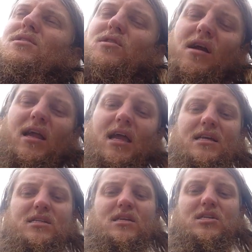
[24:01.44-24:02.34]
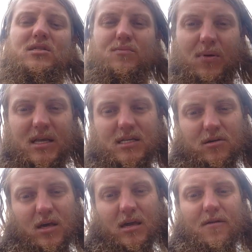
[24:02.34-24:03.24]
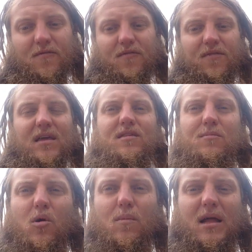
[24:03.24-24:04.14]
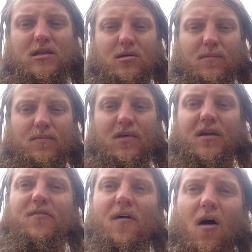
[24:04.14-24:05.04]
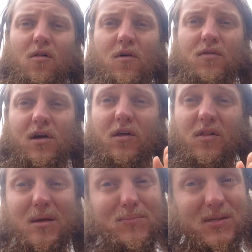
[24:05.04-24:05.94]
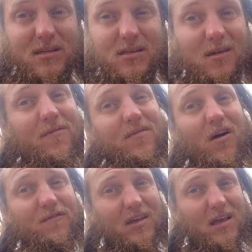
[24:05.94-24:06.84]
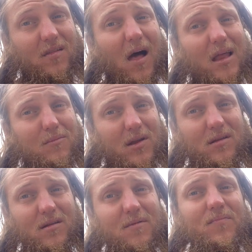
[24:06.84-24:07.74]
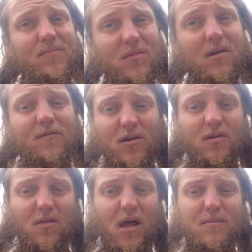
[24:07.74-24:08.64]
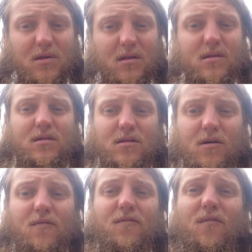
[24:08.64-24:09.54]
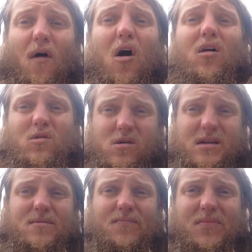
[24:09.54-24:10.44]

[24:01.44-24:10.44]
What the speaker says: the trick is to just basically feed the momentum, like, follow the glimpses of the alignment, of your alignment, follow it.